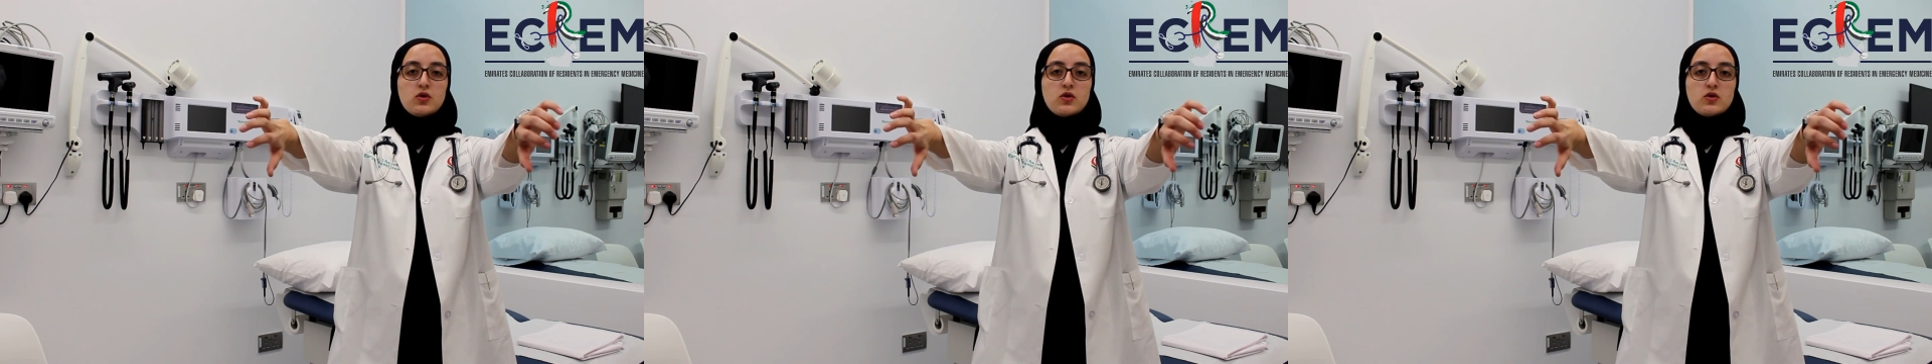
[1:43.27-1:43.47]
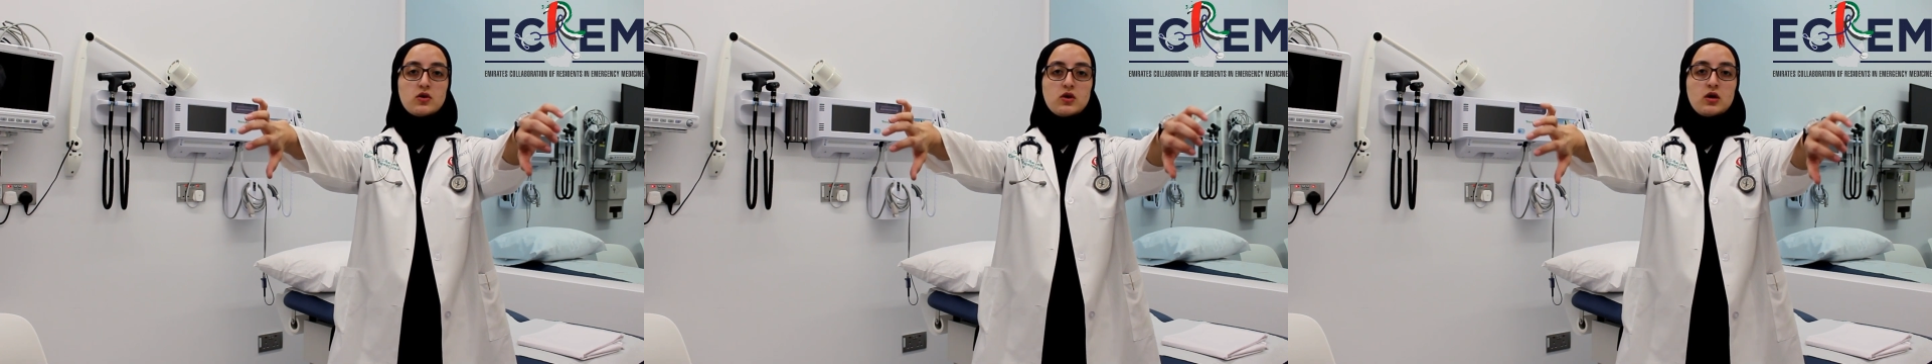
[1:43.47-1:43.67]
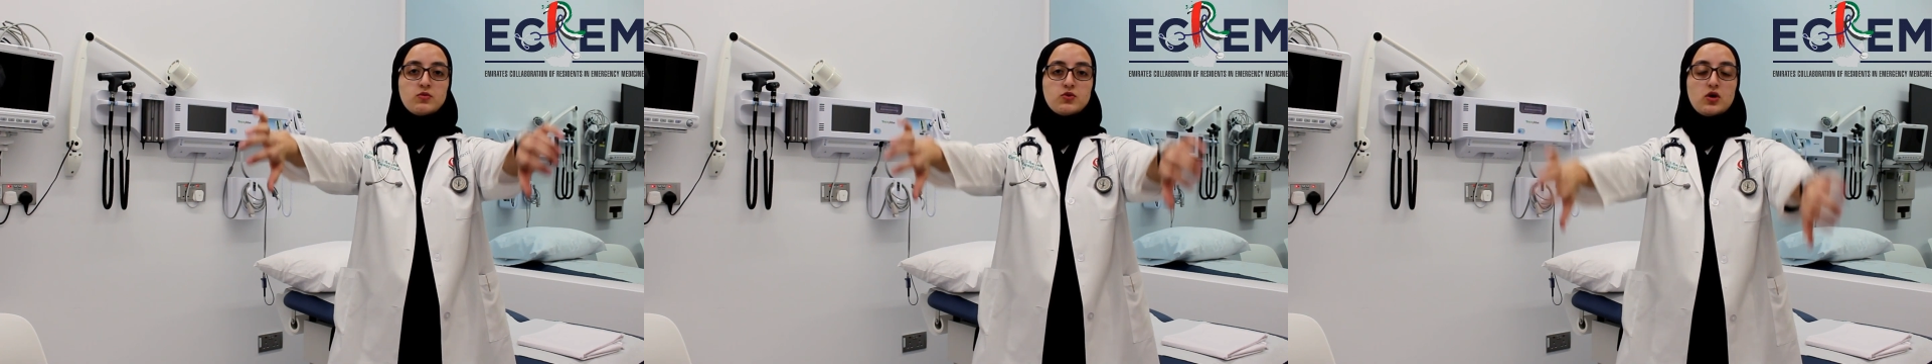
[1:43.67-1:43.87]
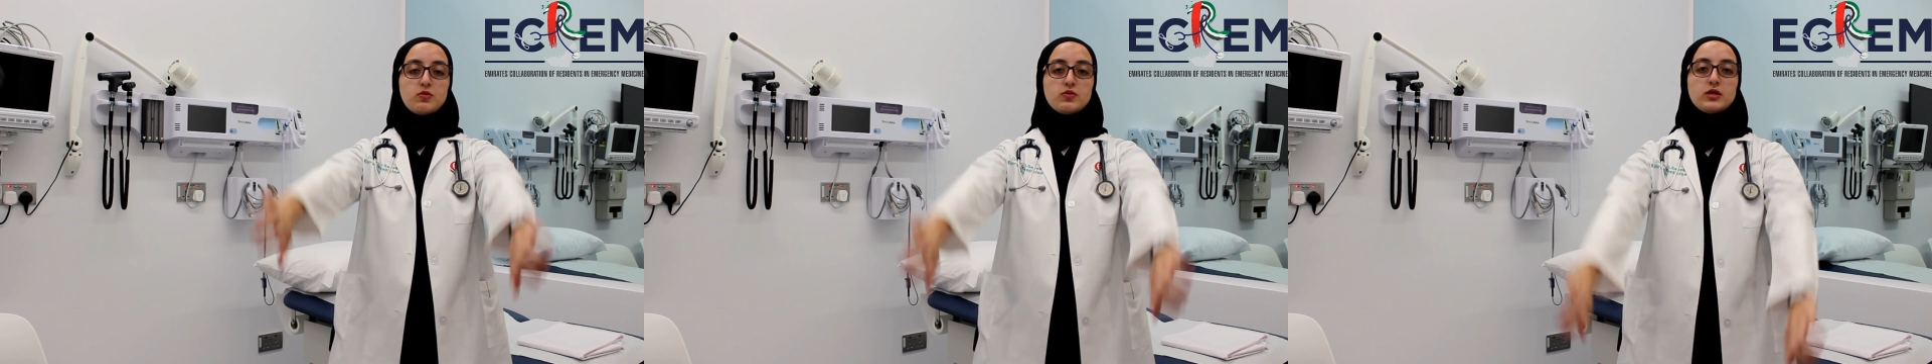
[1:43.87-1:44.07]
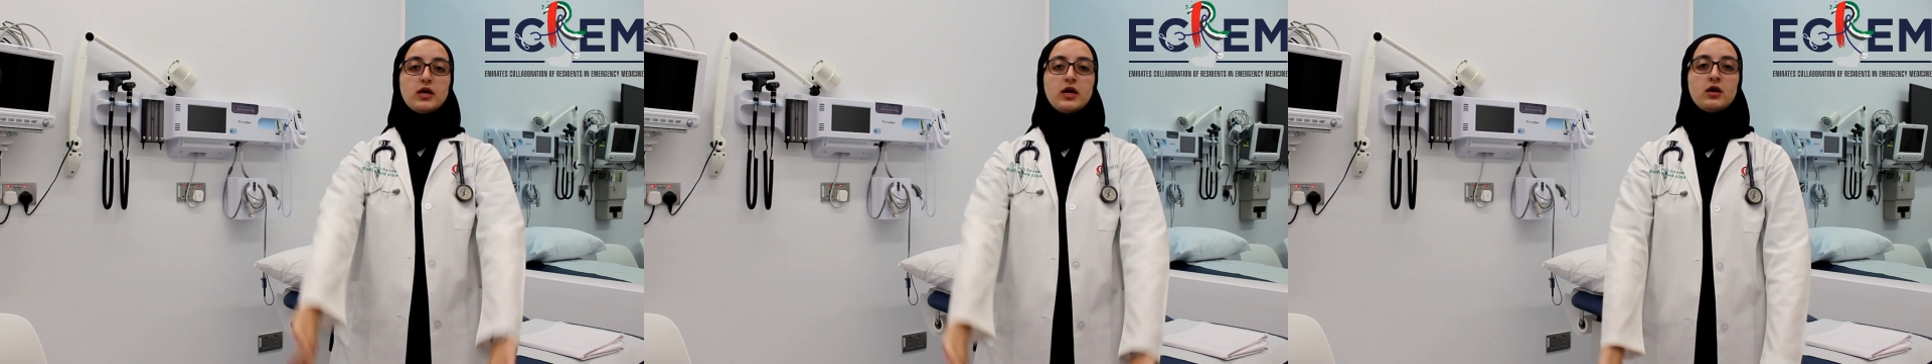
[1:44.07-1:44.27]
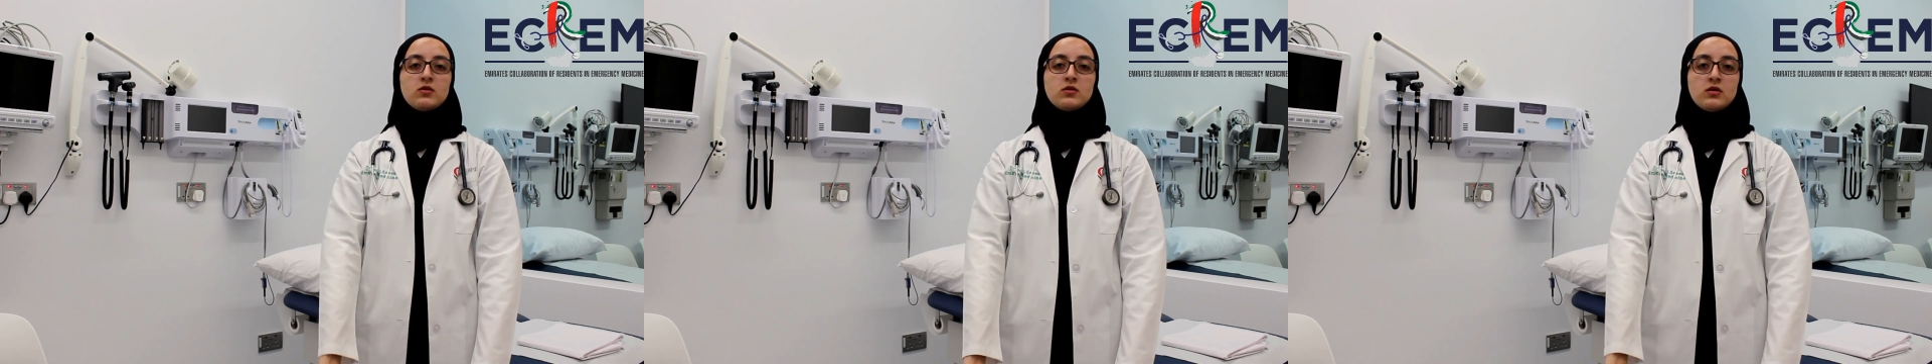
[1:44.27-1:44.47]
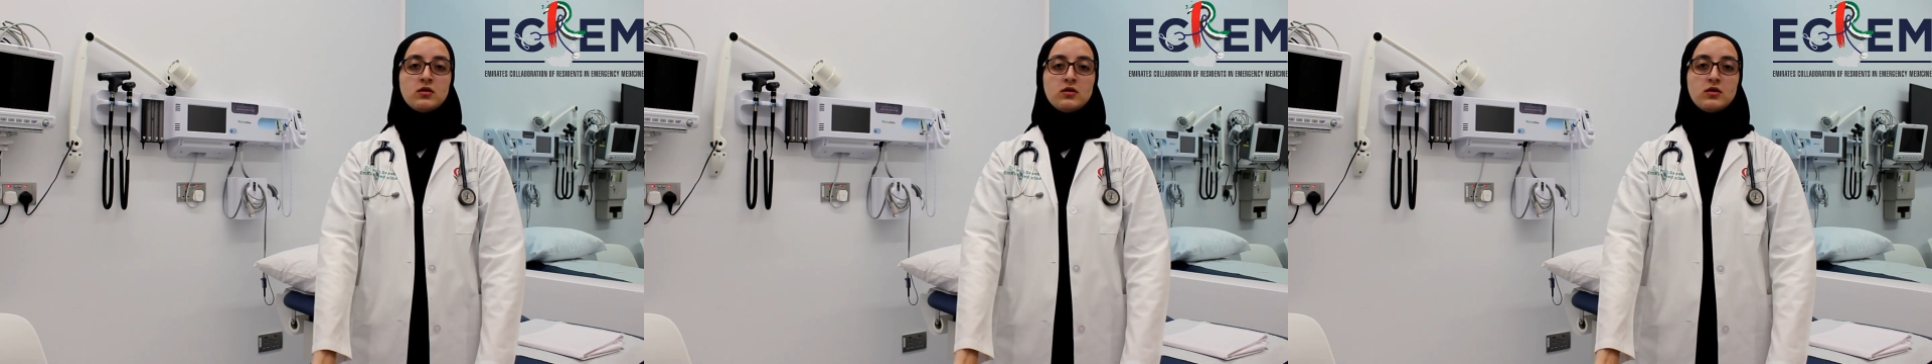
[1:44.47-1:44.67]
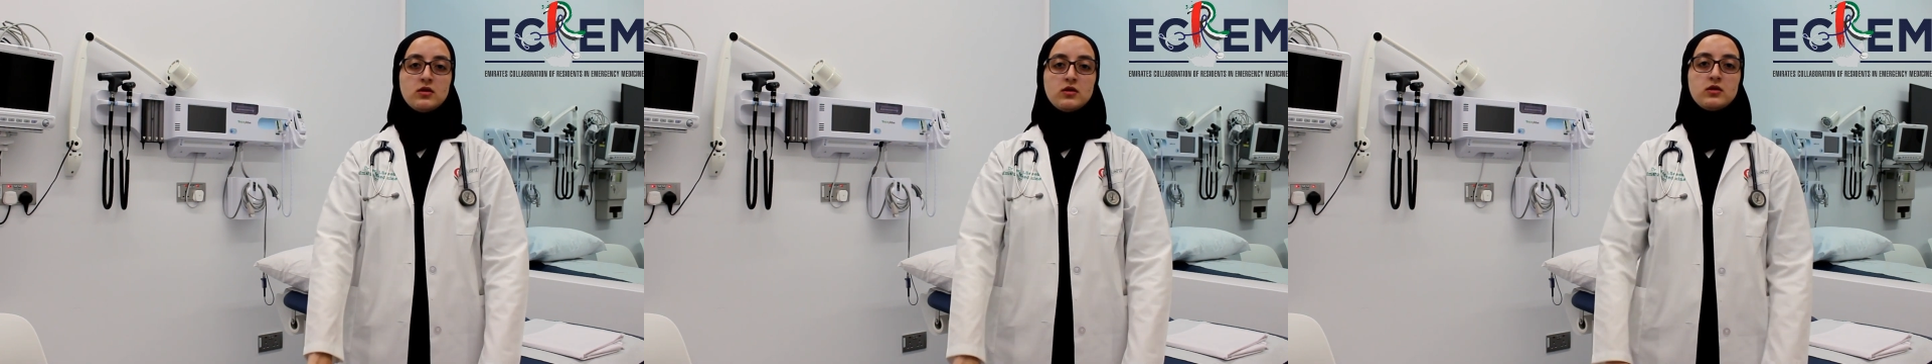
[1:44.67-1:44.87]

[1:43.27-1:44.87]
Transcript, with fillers: or their arm drops down,